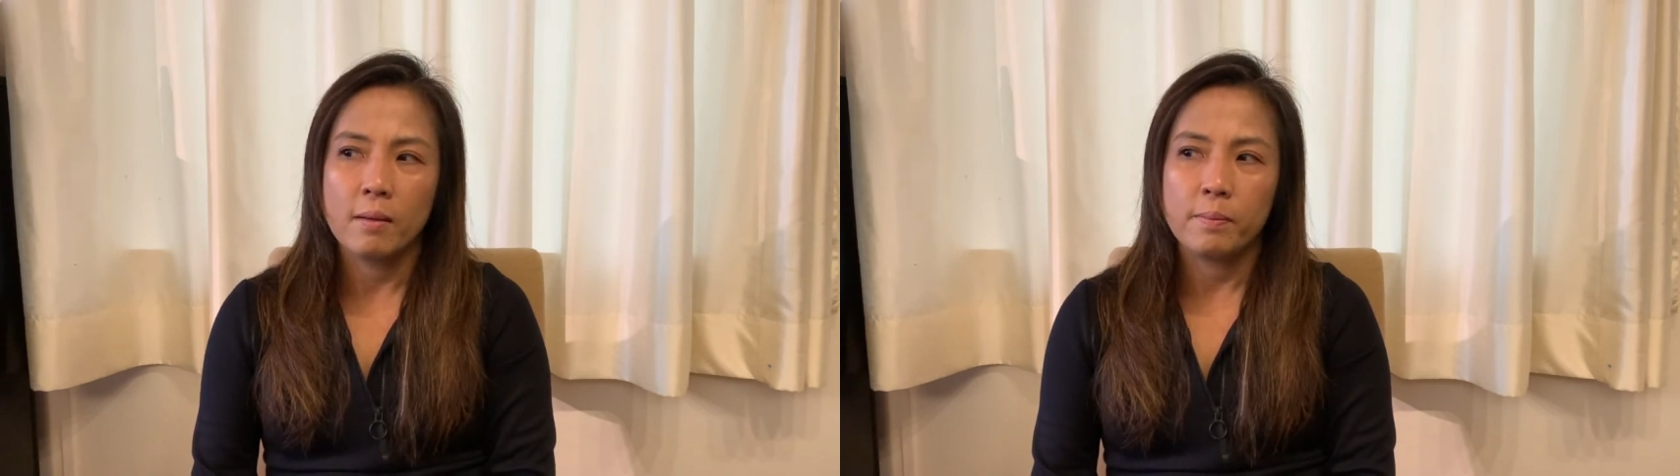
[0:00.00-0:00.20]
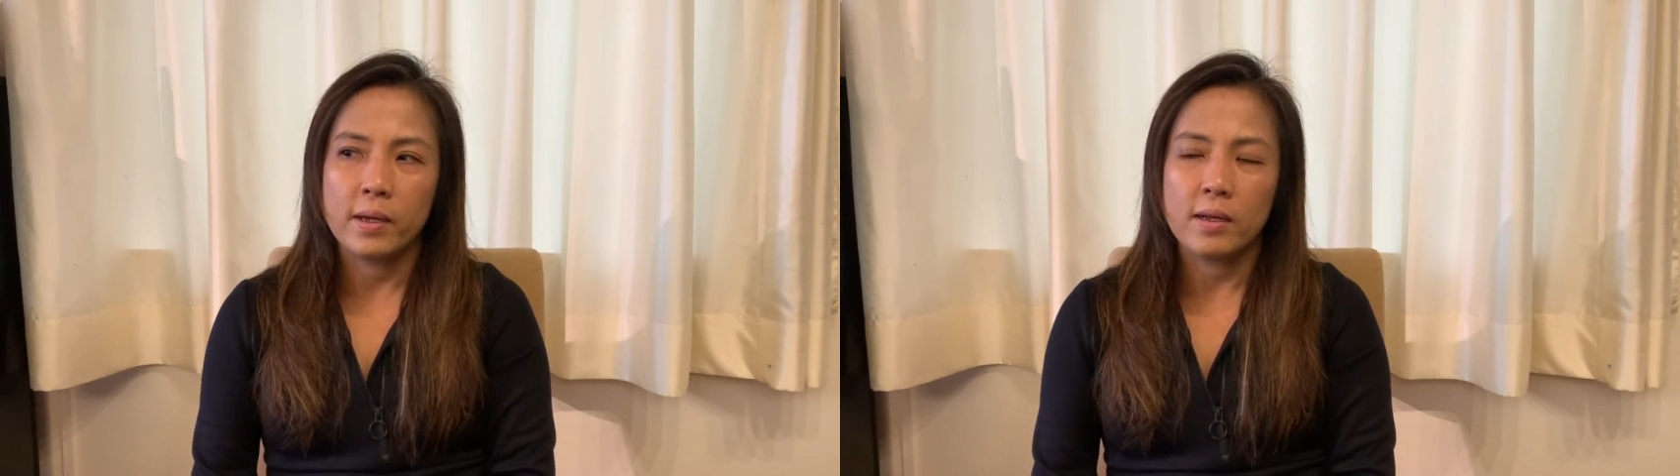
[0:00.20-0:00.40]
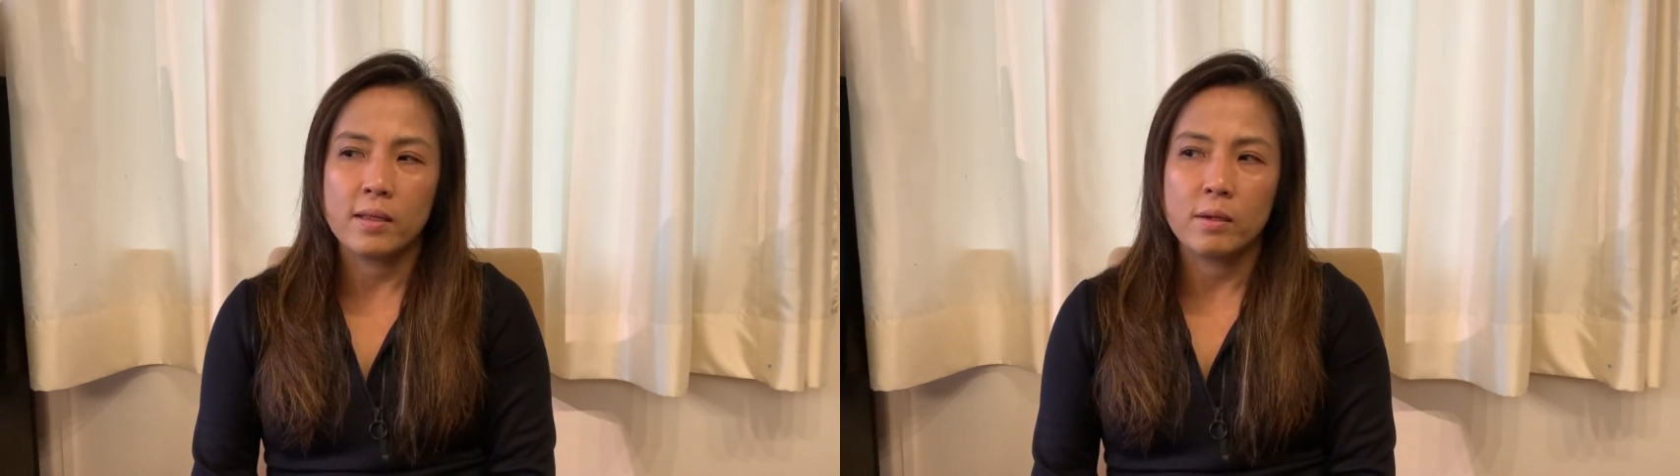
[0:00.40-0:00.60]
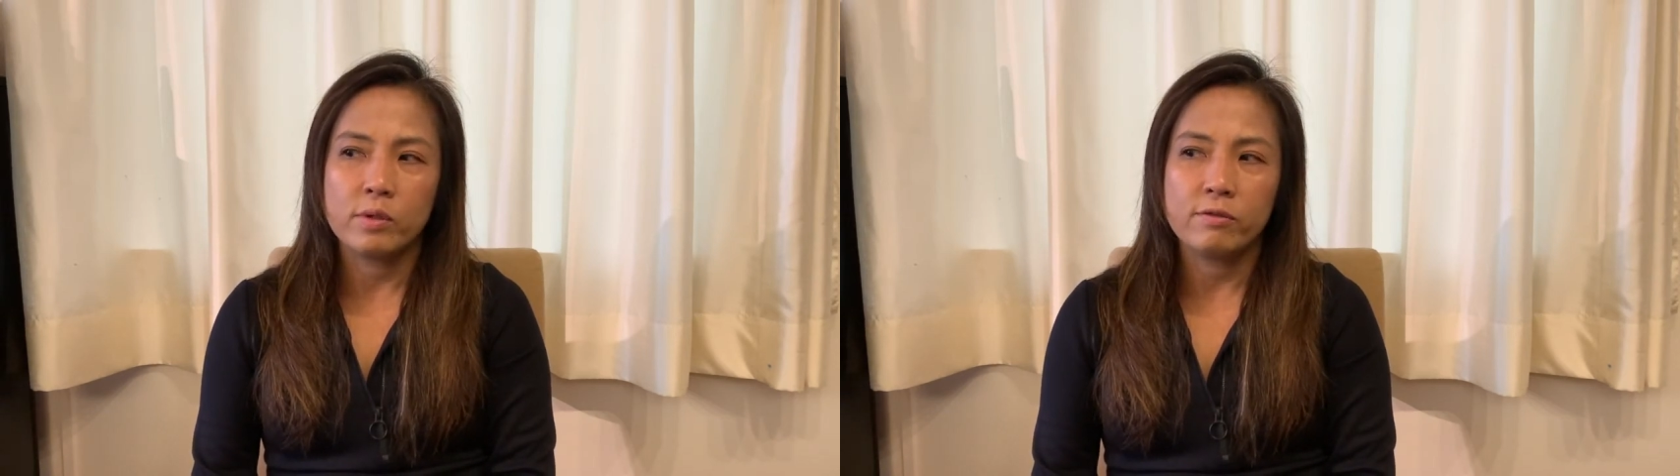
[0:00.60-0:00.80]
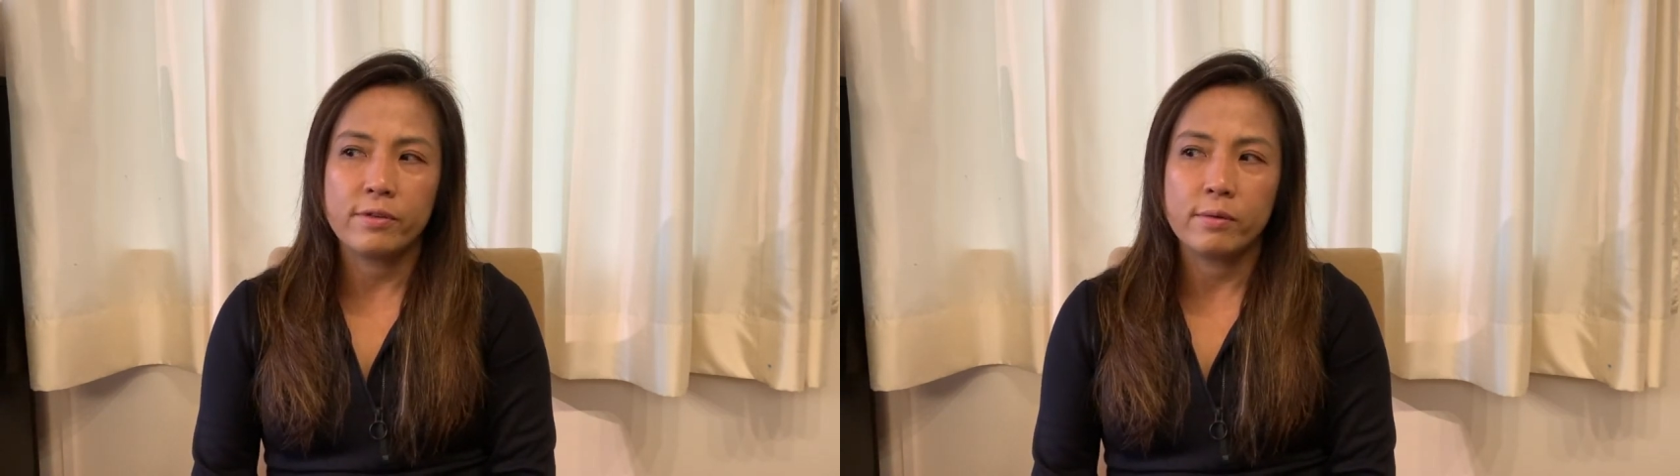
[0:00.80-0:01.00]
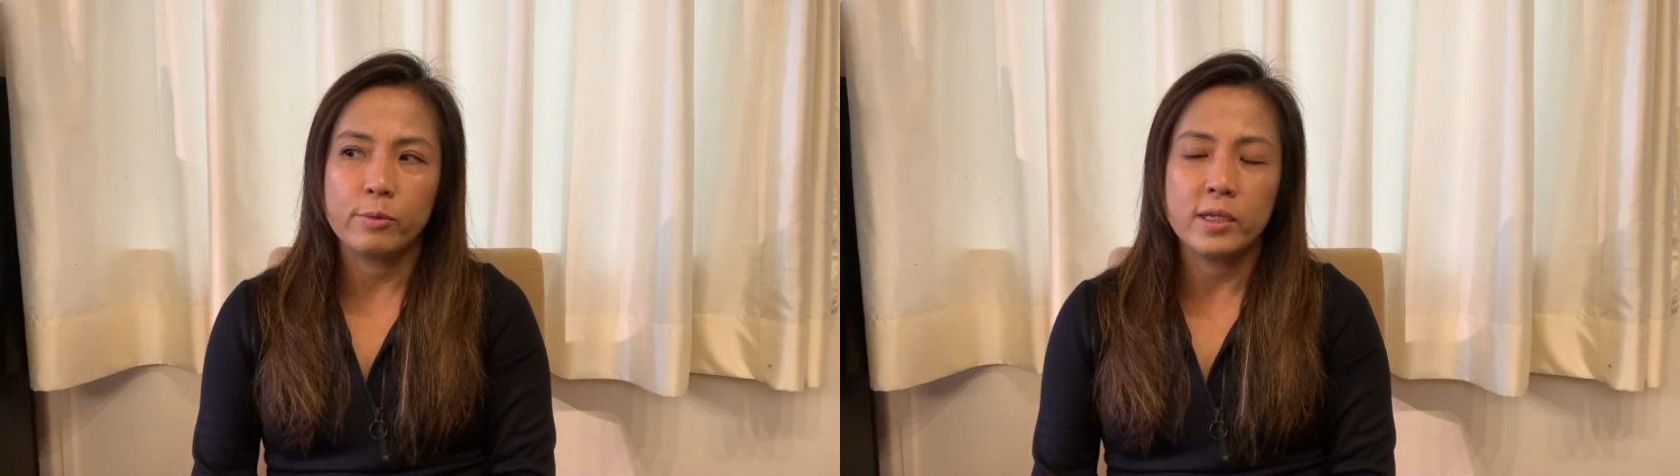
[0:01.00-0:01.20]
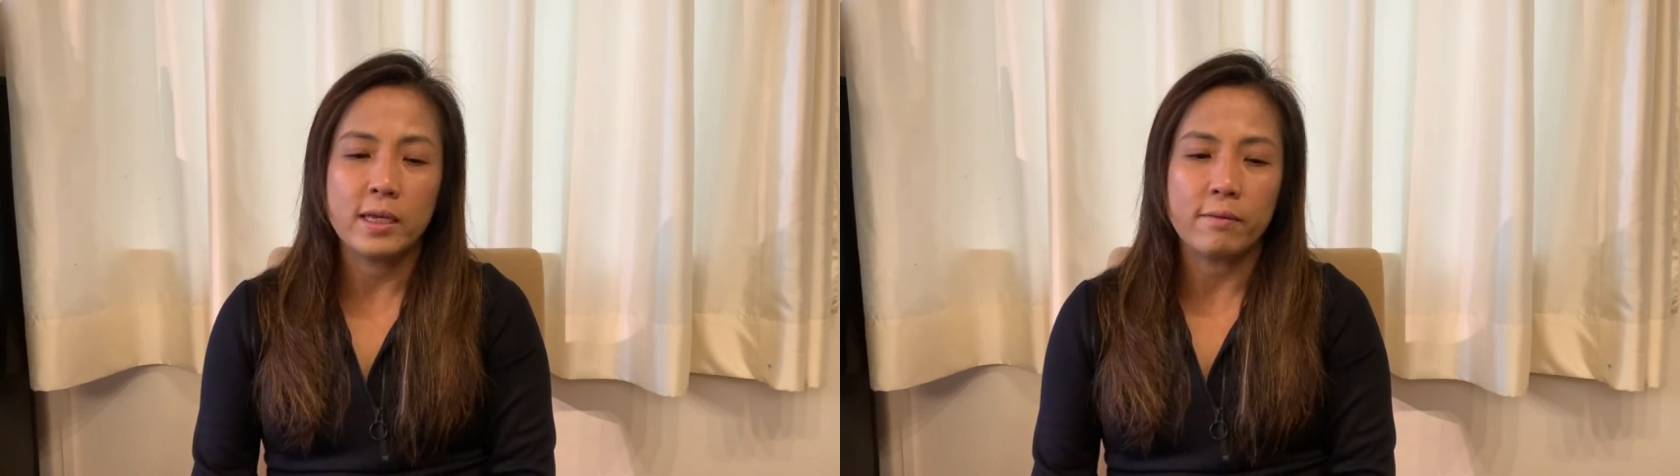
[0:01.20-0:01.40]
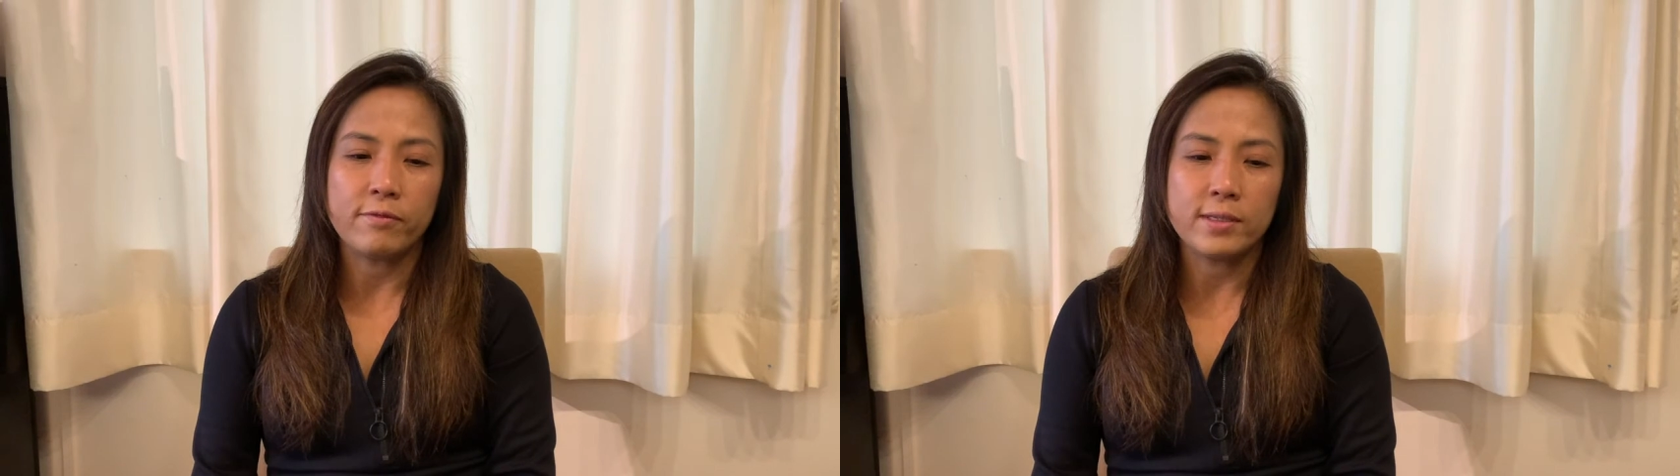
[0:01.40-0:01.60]
but it was
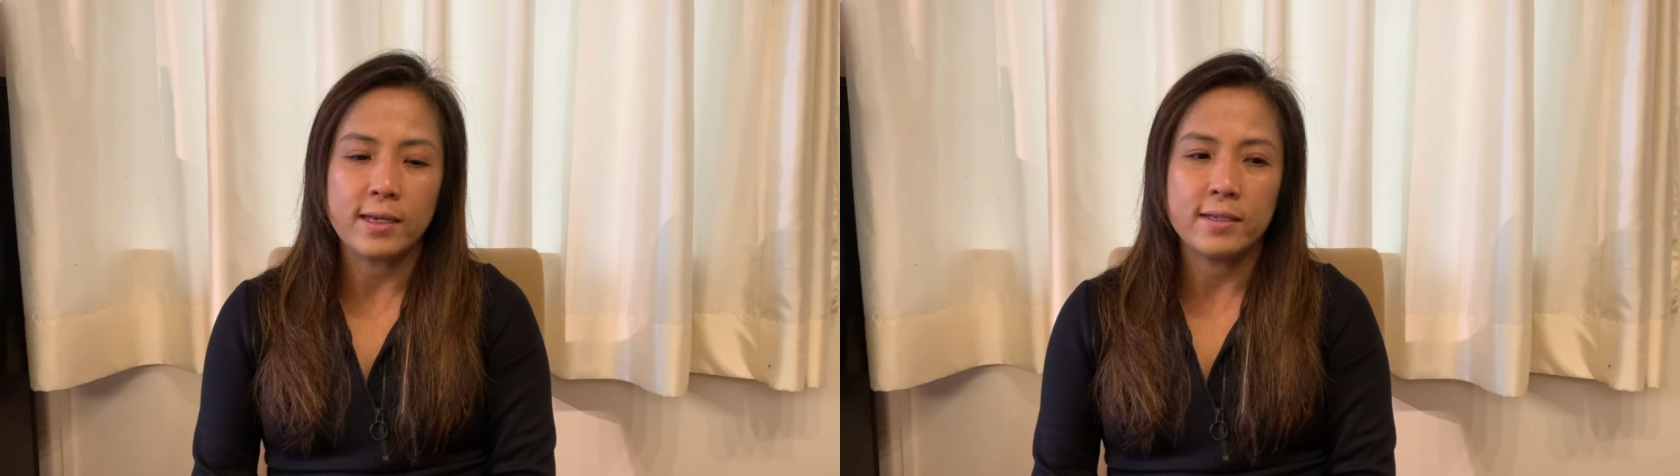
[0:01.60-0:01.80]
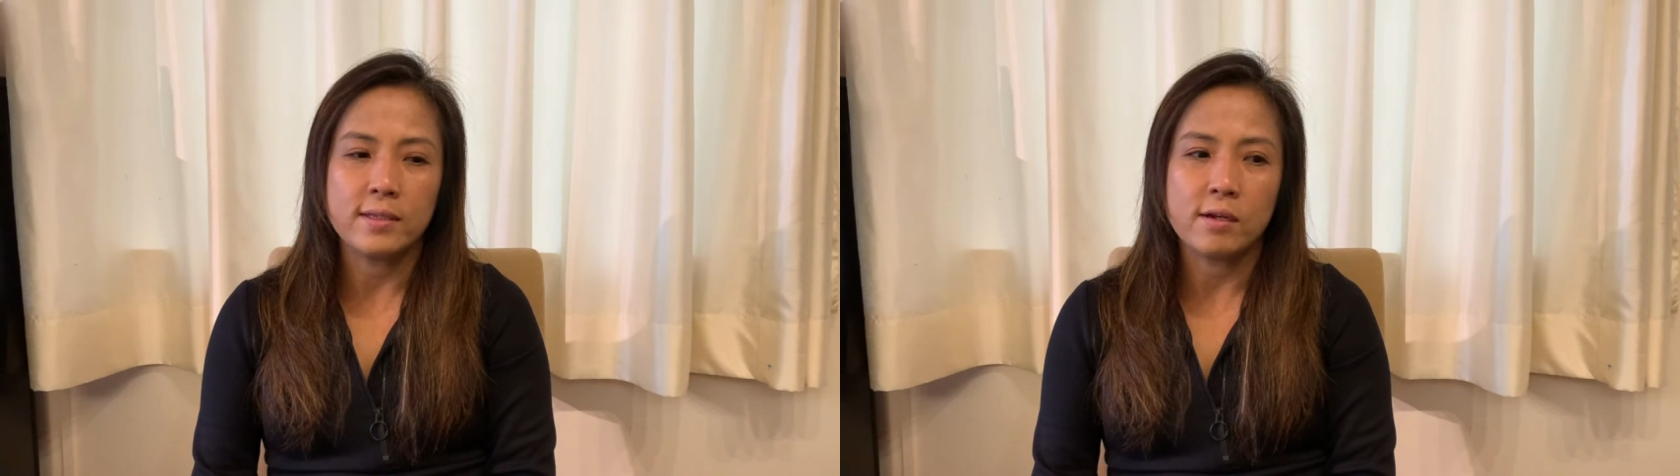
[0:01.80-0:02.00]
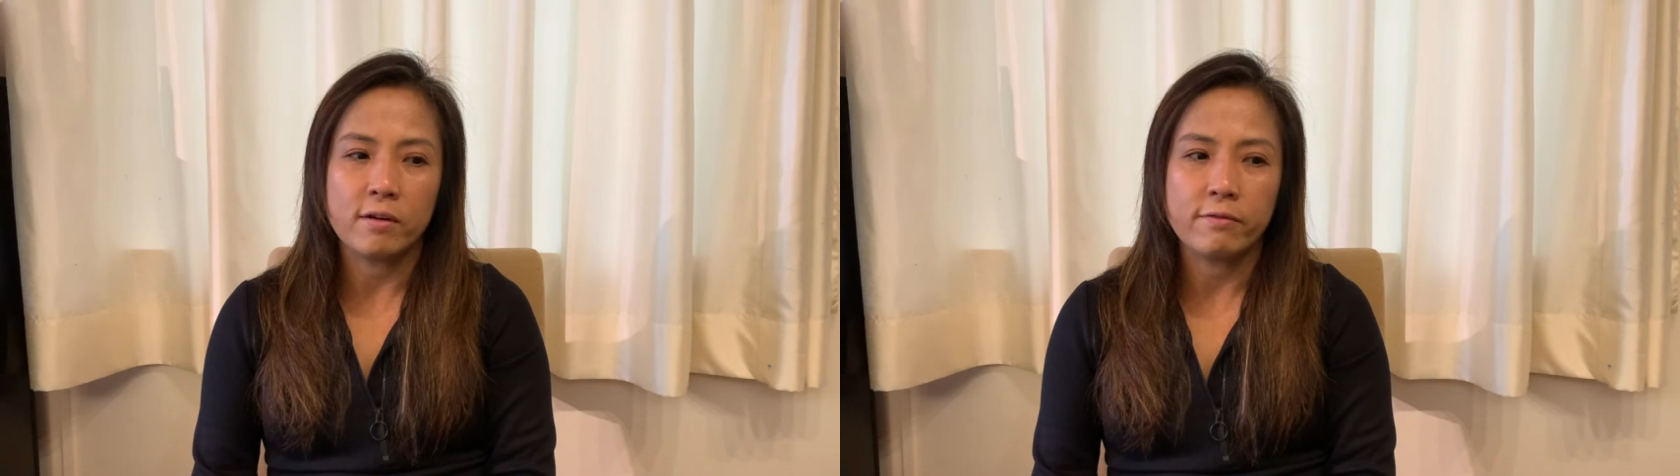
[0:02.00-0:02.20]
really emphasized in our